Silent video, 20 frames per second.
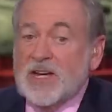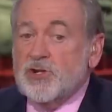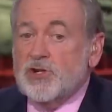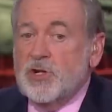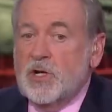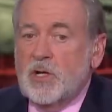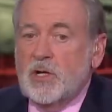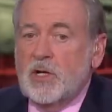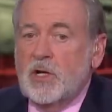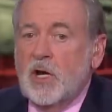
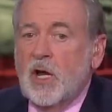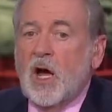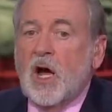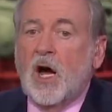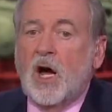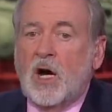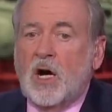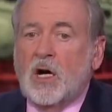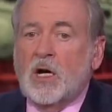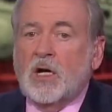Deshna
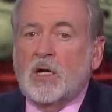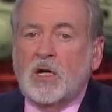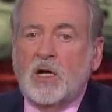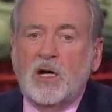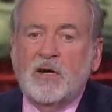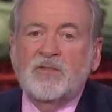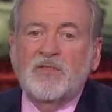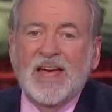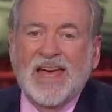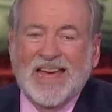Nahar
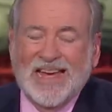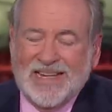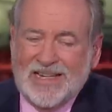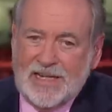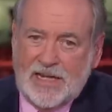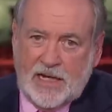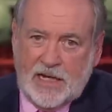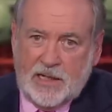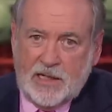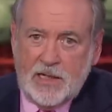of
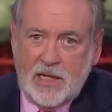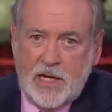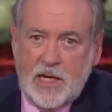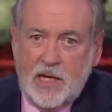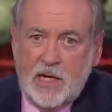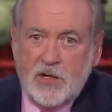India.